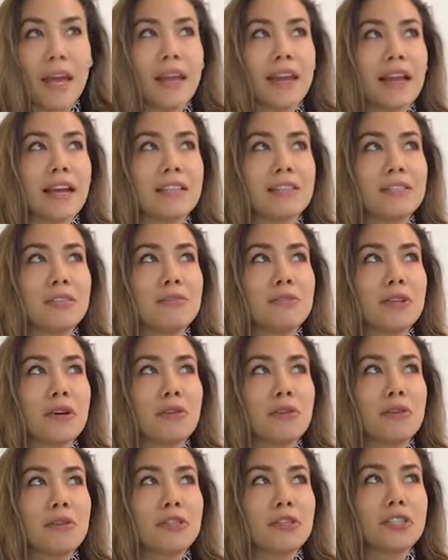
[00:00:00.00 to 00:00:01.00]
And as you
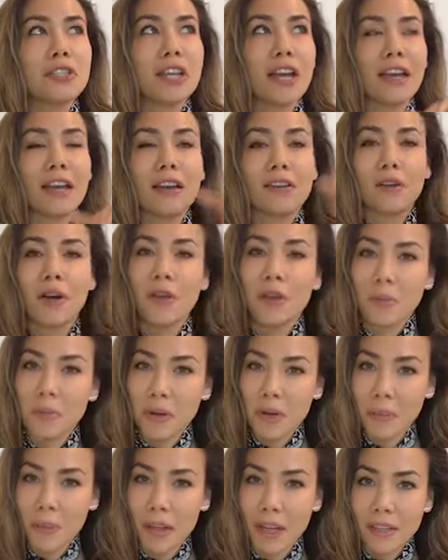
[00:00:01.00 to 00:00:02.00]
know, you should check out all the
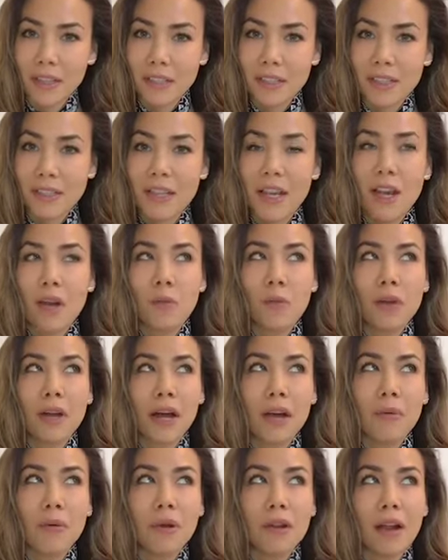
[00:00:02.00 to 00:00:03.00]
Pretty Pandas.
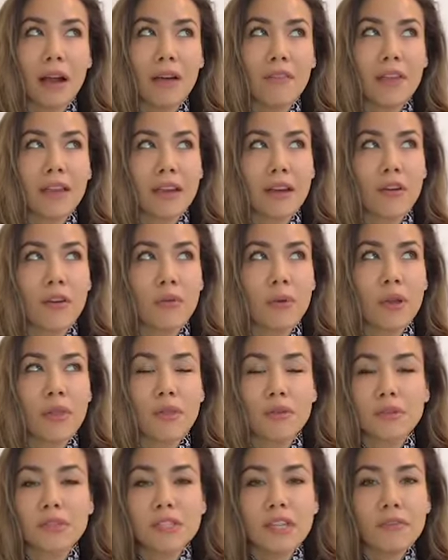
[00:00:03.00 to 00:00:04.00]
I will have that out
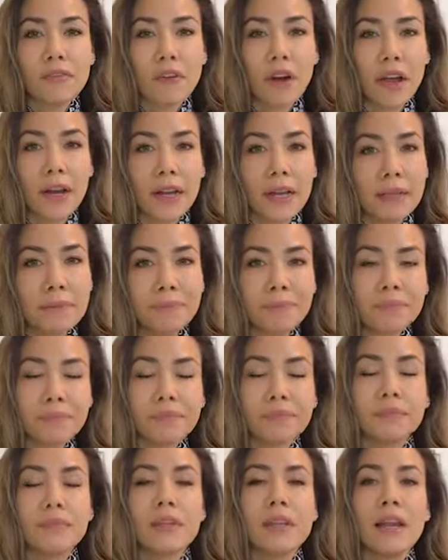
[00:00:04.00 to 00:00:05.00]
around Thursday, Friday.
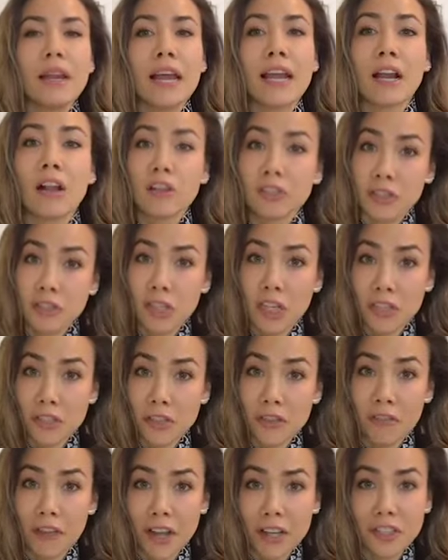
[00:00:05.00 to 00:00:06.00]
And I'll also touch
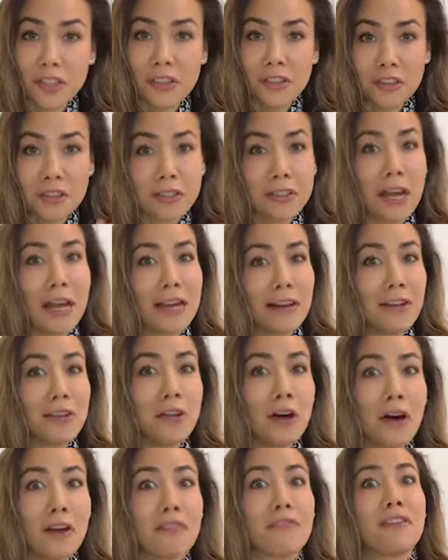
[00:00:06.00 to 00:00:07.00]
on the fashion there, because I had a
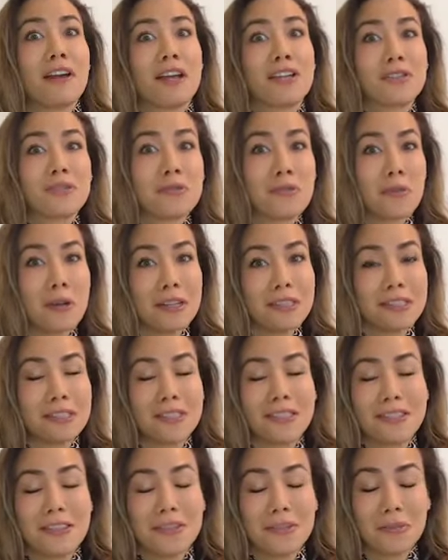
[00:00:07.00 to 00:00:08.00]
lot of fashion
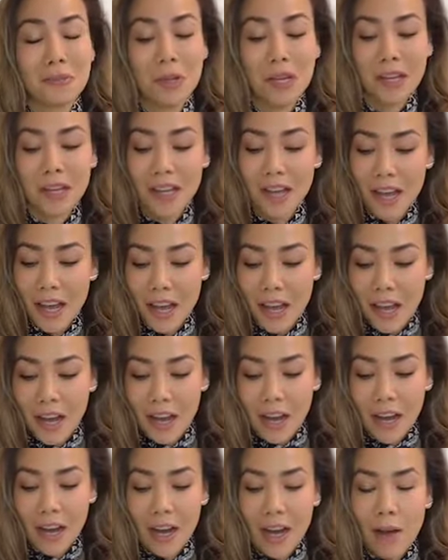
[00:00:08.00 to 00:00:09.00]
requests this week.
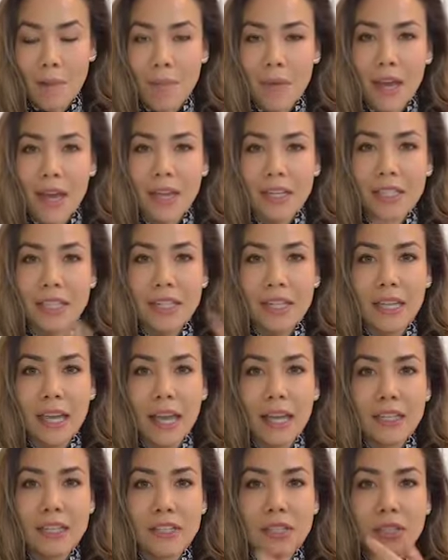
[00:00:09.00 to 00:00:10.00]
And to
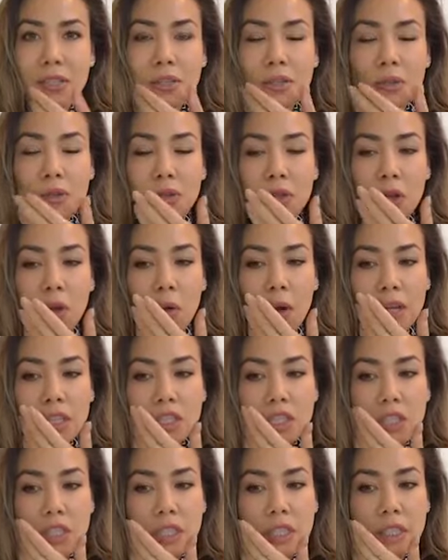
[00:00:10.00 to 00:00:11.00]
get to the
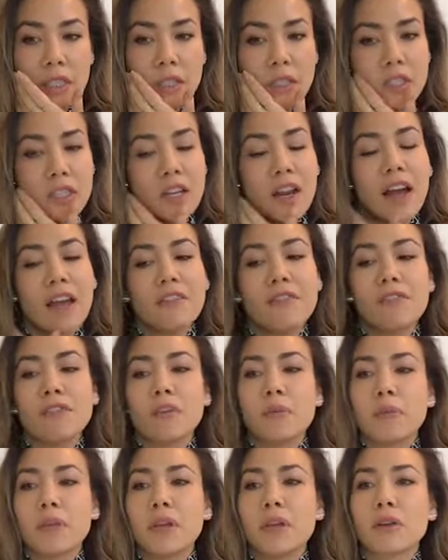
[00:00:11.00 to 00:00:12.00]
question, did I
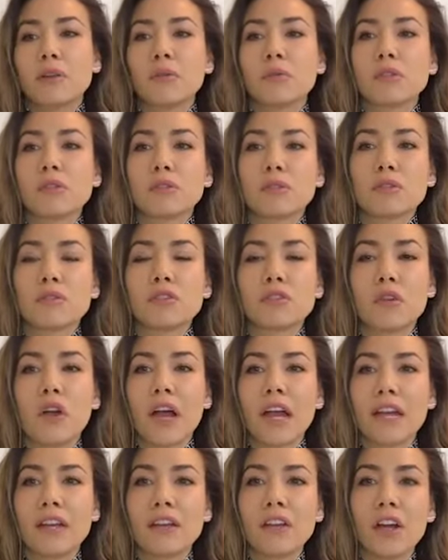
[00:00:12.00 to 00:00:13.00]
feel Peter was sort of
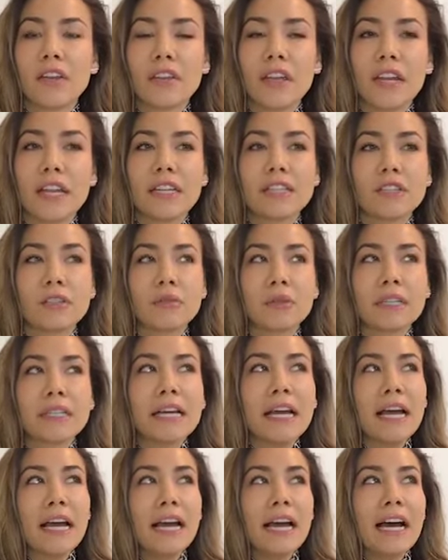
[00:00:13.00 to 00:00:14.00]
dry and not that into
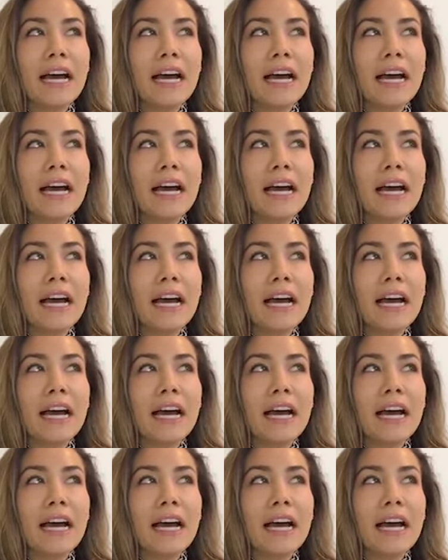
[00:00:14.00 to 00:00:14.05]
it?